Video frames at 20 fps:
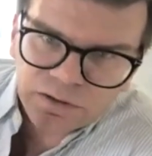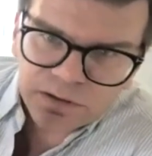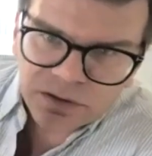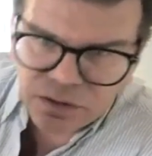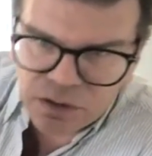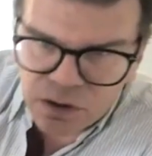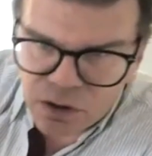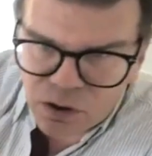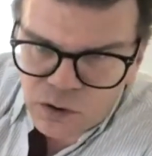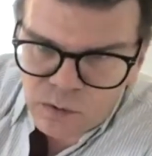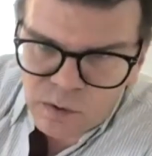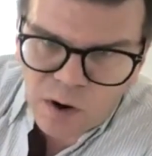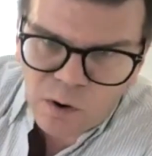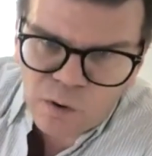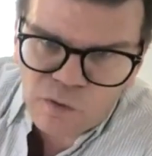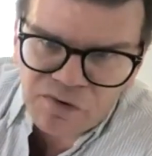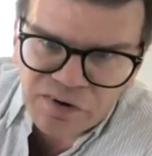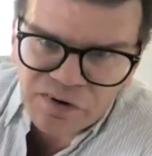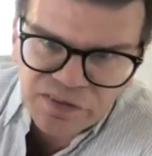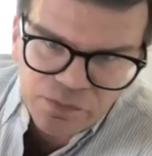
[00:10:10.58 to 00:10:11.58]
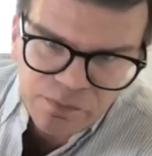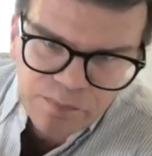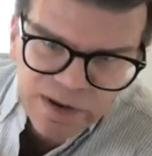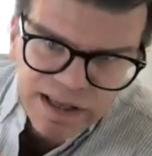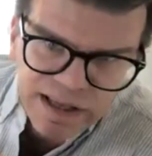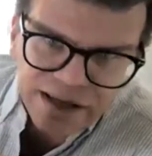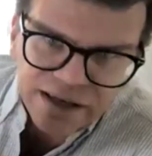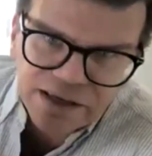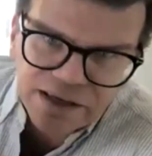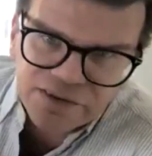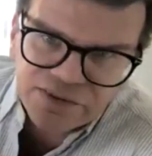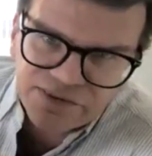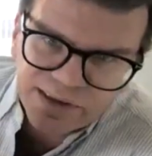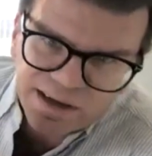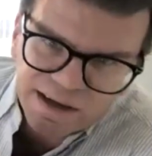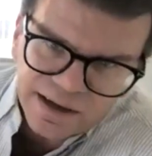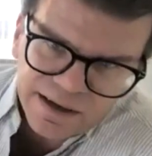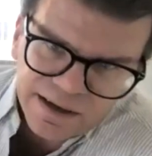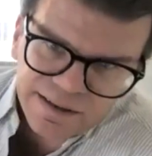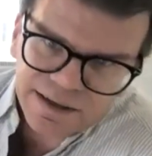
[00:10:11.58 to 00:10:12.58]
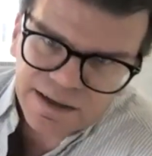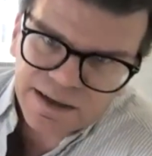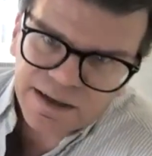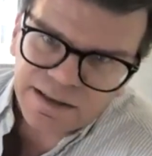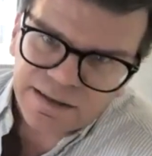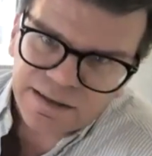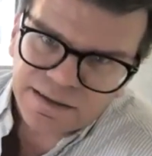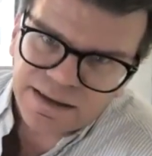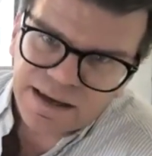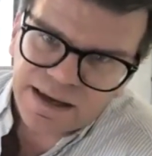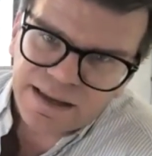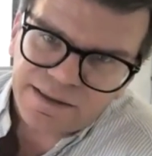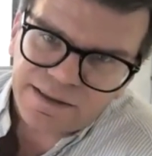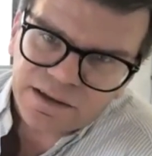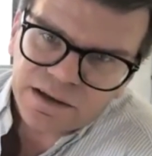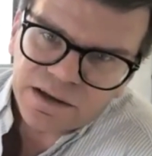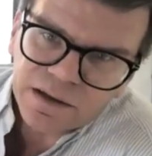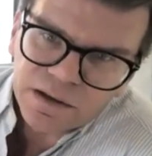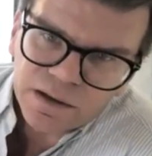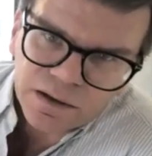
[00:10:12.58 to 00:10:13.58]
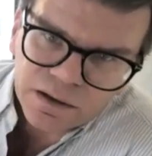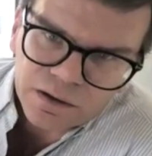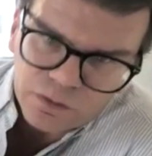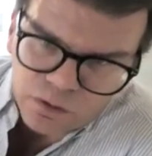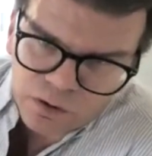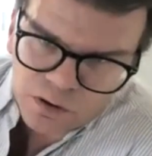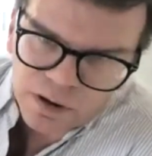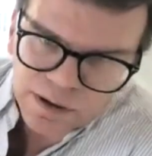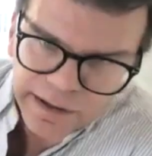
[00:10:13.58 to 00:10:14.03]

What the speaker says: go over the medial side and get or